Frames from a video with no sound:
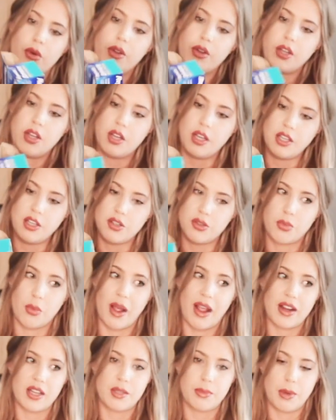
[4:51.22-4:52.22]
You can use
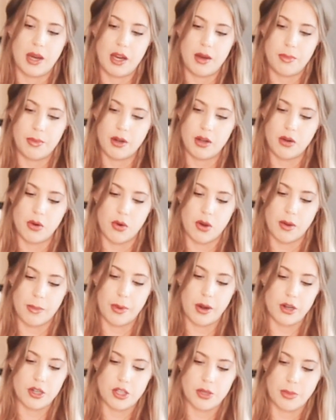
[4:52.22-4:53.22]
wax paper or
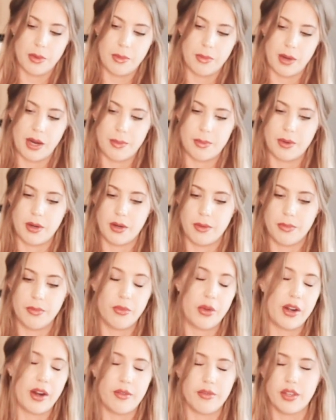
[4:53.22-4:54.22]
parchment paper,
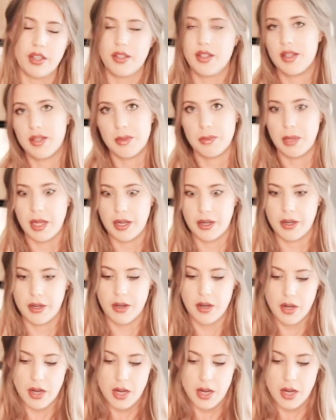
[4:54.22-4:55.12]
whatever, it doesn't matter.